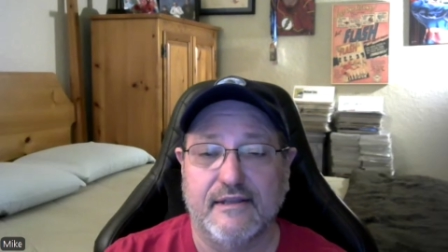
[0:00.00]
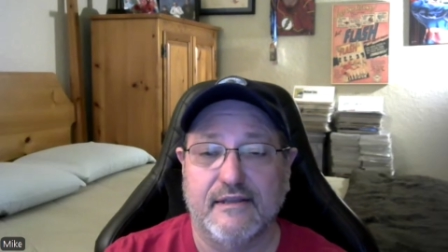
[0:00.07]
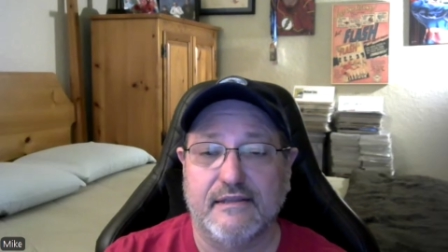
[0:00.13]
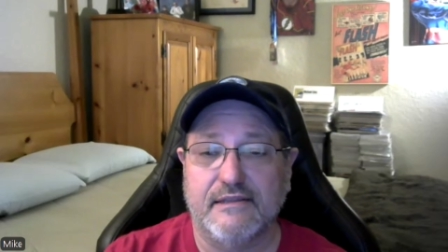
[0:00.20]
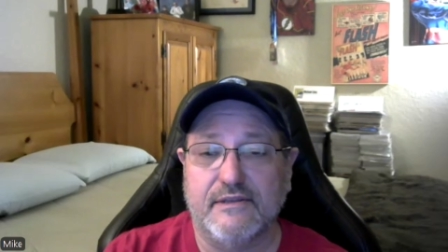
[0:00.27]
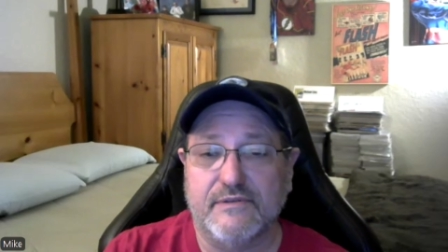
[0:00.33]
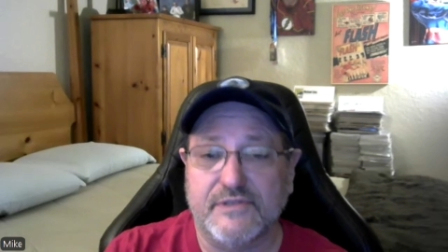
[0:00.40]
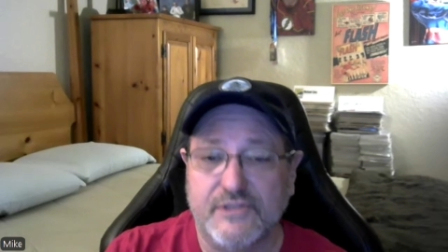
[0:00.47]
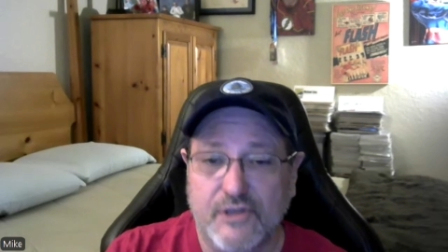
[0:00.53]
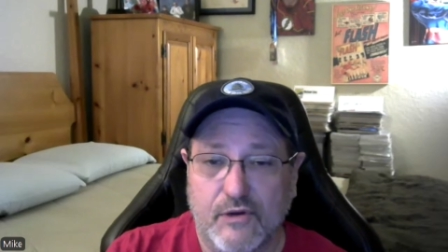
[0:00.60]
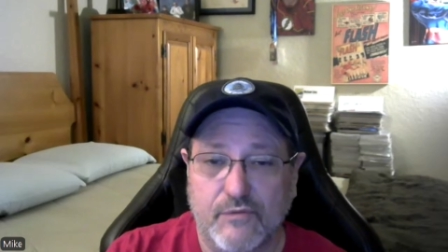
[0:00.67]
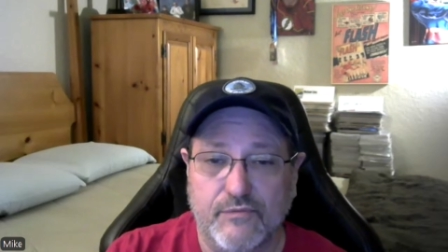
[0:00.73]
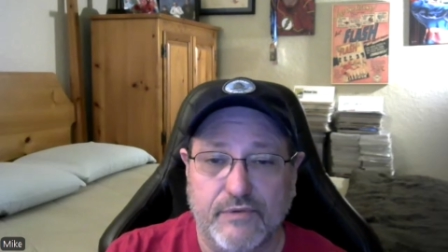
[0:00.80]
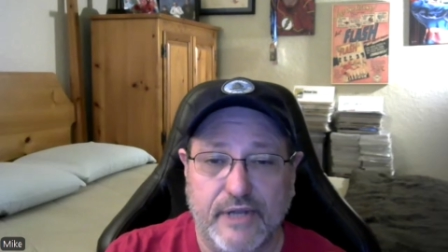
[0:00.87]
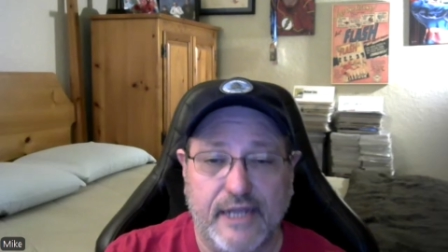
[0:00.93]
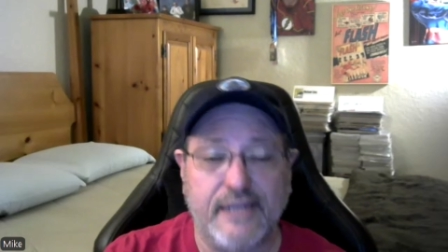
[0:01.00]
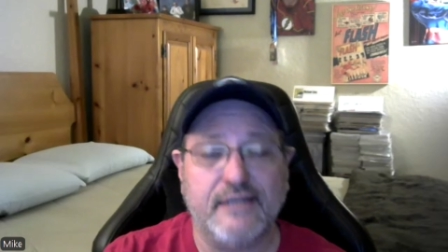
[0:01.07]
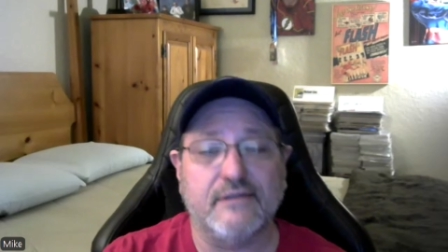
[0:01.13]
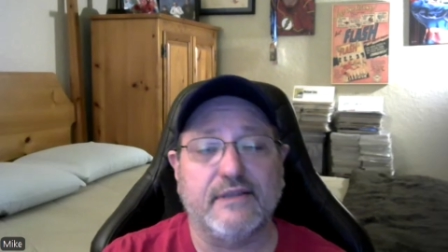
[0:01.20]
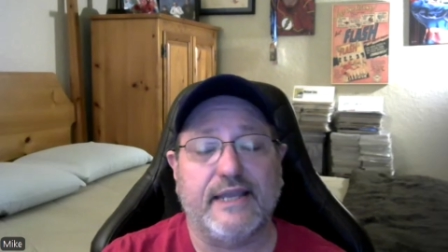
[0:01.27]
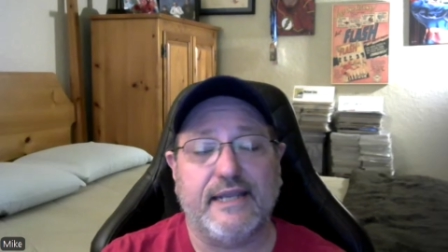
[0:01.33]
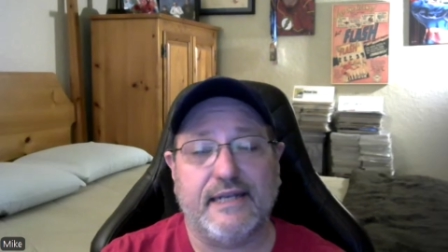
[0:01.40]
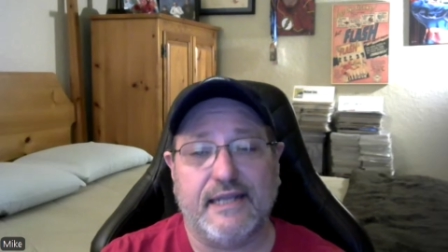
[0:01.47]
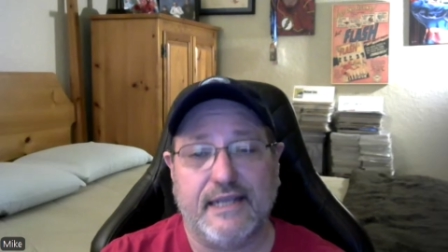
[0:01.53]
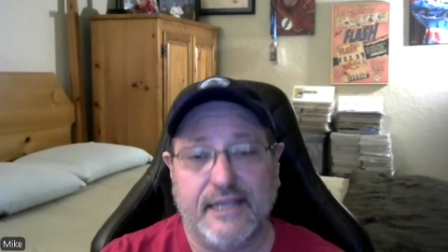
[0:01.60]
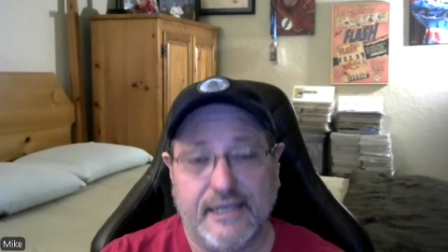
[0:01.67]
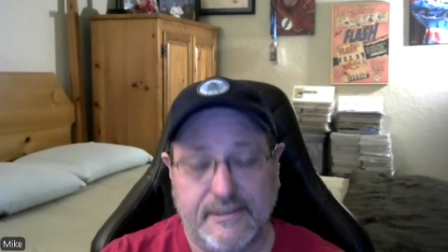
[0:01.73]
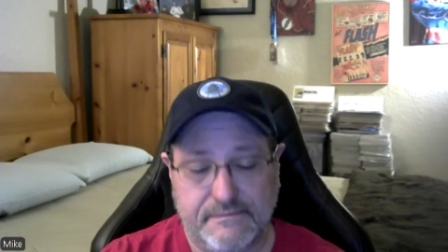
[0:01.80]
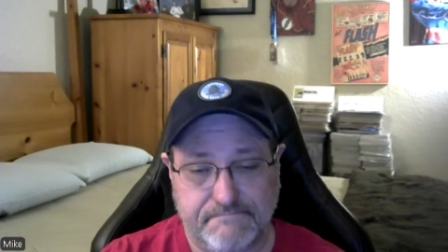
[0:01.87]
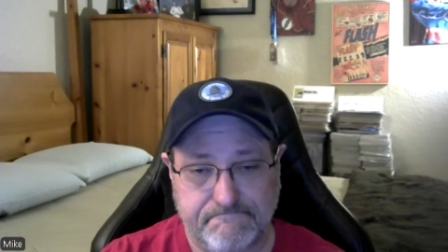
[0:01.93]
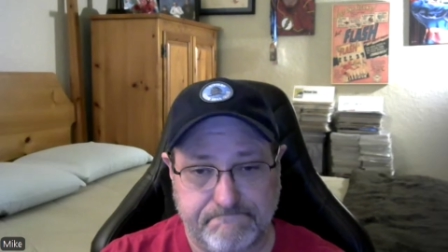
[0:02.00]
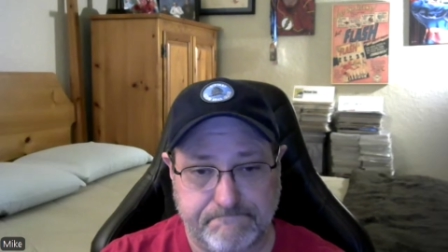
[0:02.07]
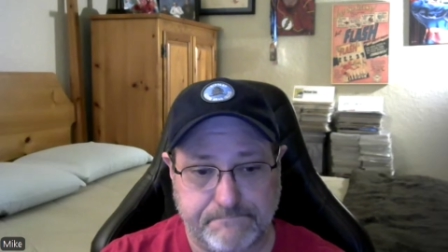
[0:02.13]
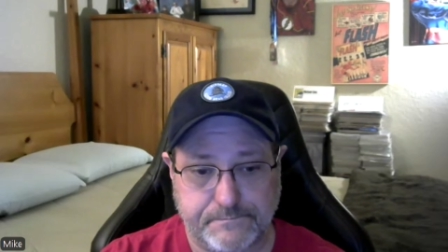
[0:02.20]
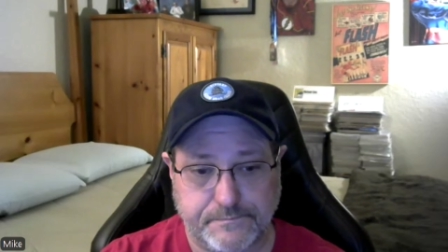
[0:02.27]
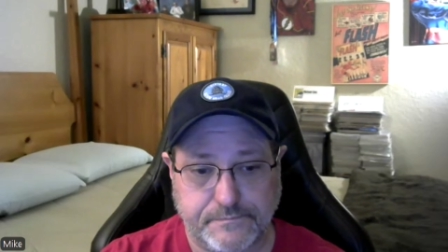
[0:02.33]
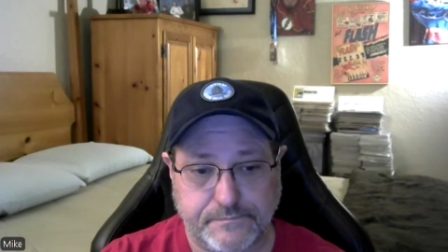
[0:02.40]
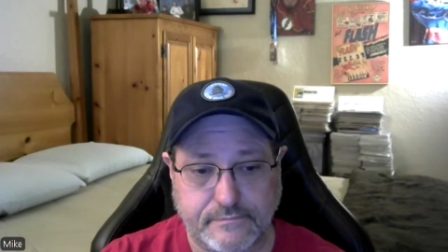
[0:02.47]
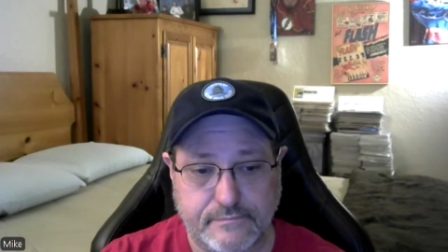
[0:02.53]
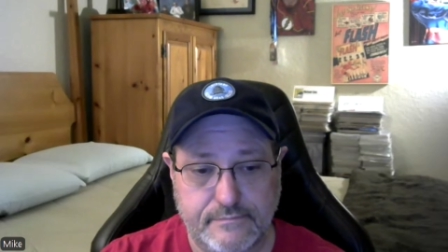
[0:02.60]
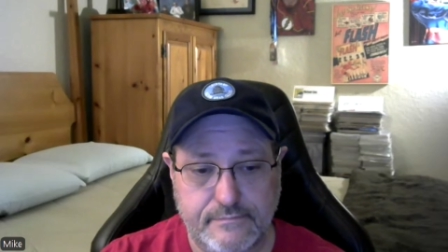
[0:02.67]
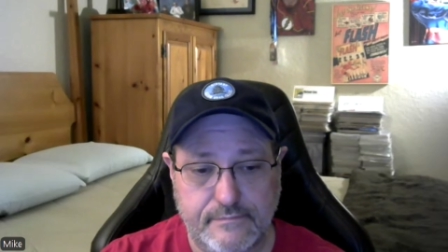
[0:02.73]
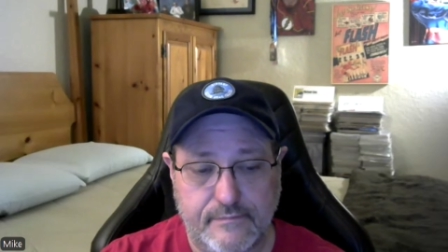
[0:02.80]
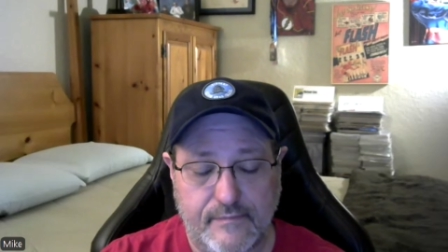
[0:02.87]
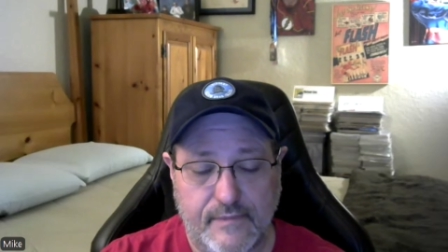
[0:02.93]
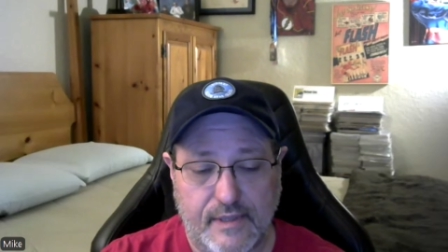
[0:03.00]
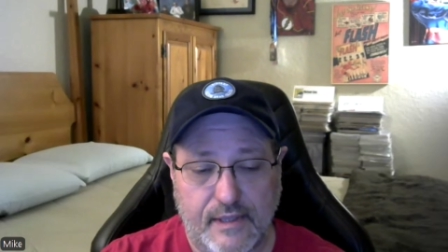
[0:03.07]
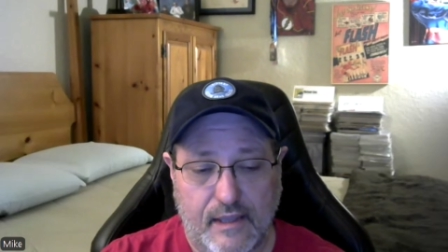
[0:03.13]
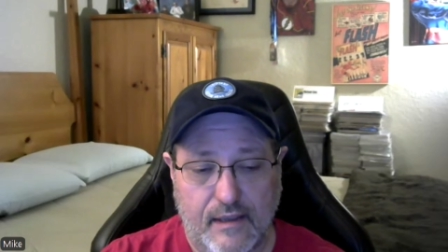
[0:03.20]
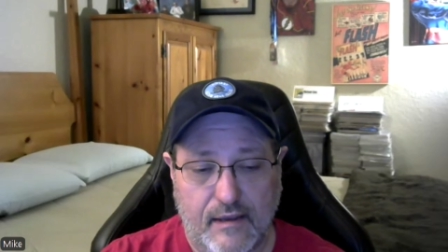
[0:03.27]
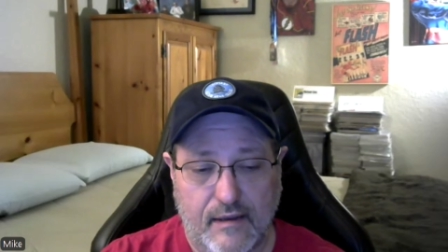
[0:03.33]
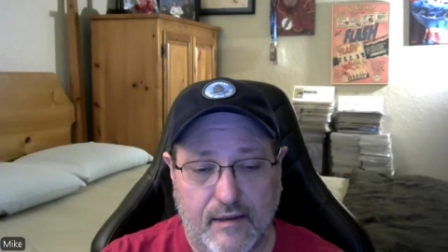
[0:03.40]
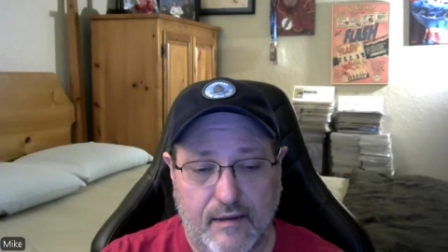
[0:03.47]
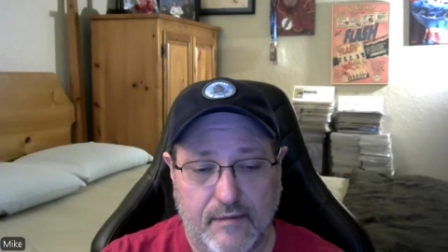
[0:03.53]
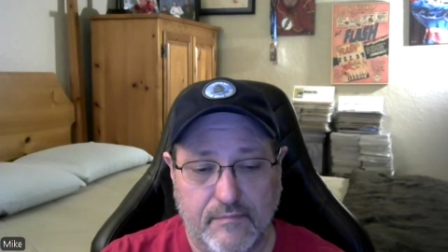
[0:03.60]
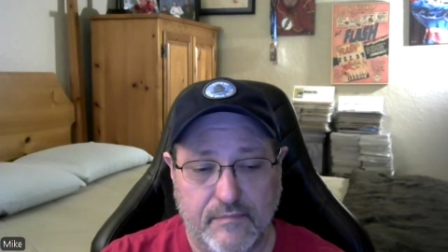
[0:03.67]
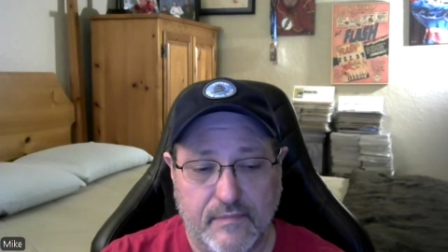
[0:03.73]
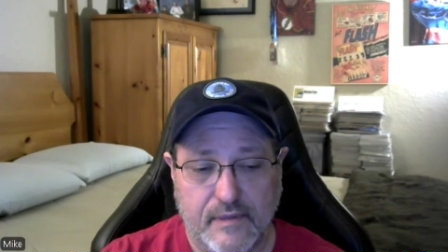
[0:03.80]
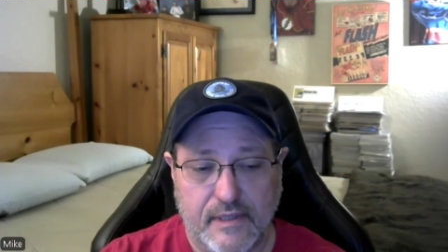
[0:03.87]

there's no regulating it. Um,